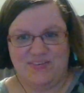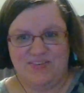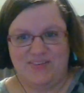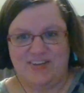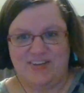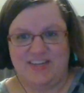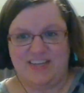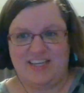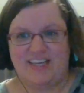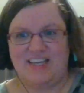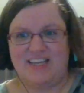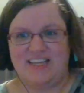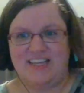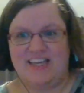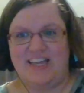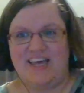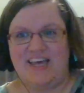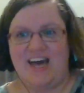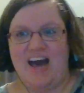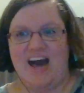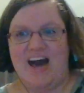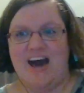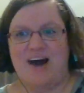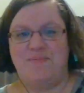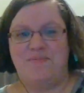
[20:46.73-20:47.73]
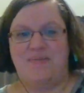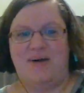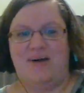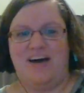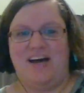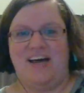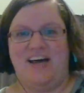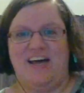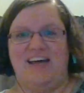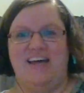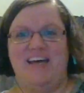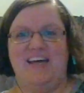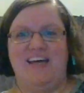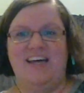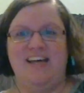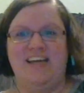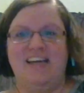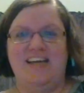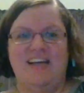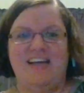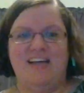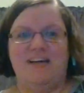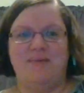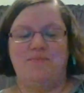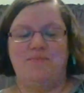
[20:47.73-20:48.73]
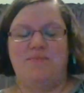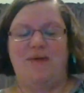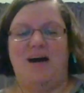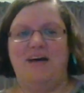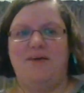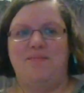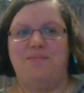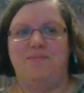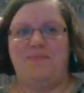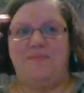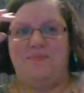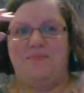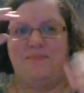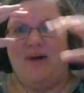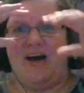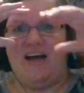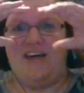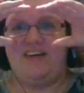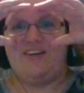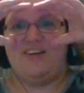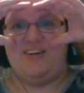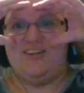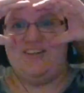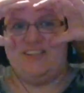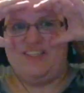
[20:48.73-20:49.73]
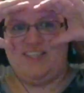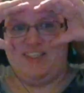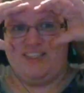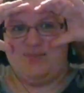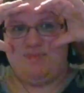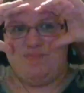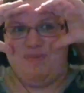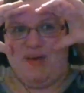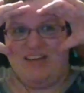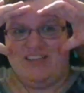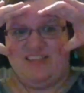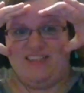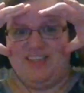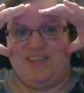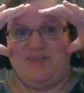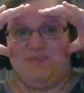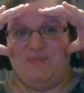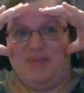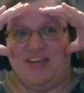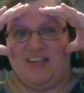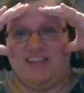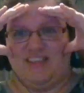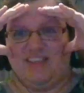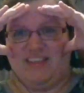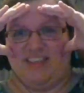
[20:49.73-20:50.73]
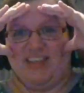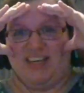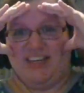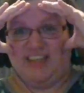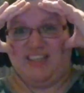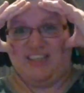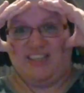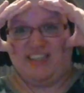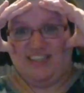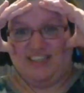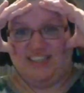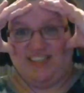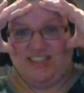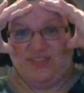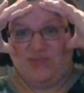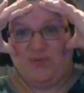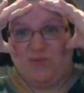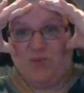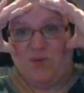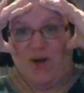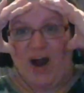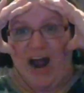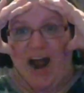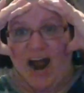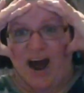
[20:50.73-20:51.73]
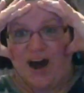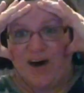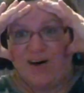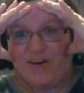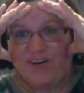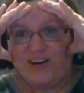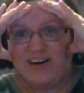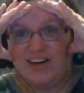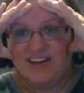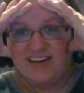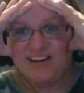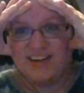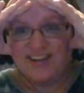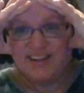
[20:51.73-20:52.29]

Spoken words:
yeah, my Michael just messaged me. He's just like, just wow.